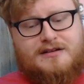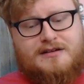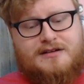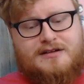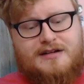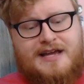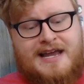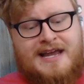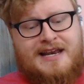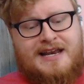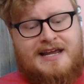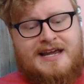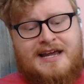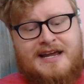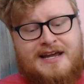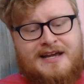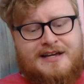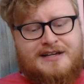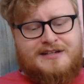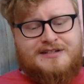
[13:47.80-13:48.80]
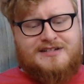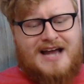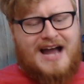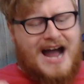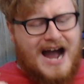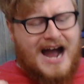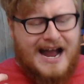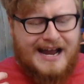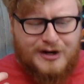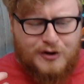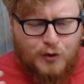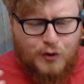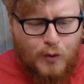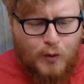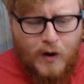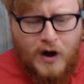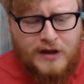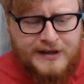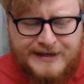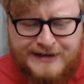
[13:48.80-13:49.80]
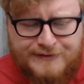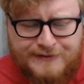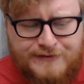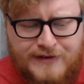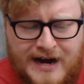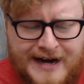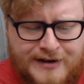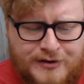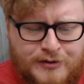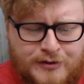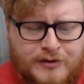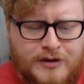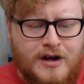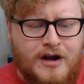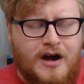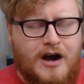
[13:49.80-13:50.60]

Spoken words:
It is high quality vinyl.